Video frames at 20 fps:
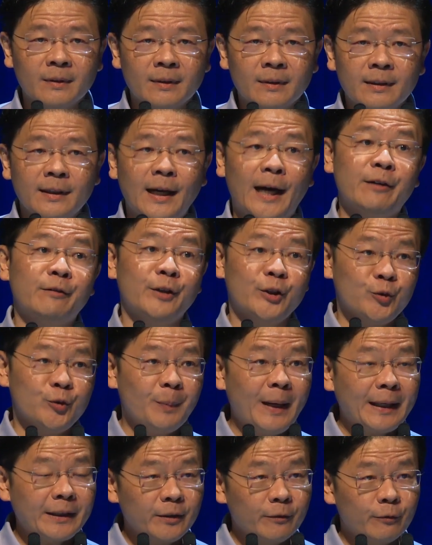I
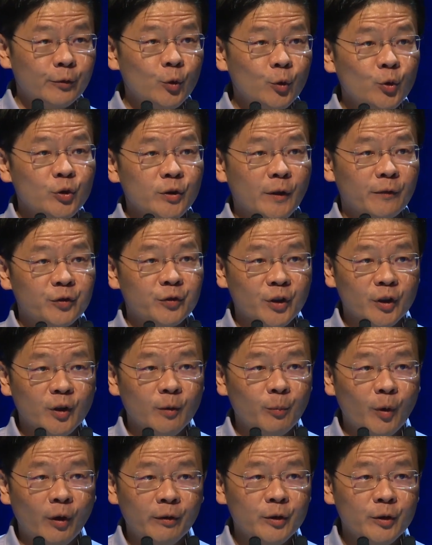respect the views of
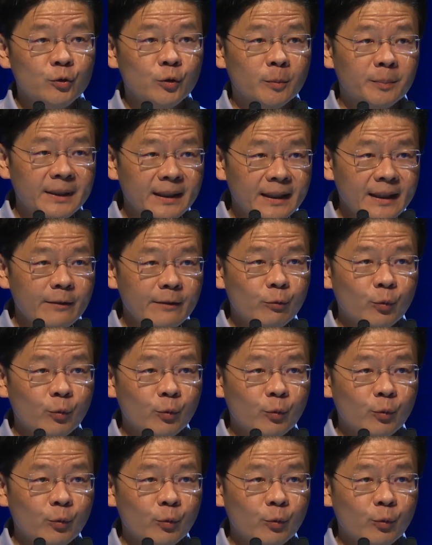Singaporeans who believe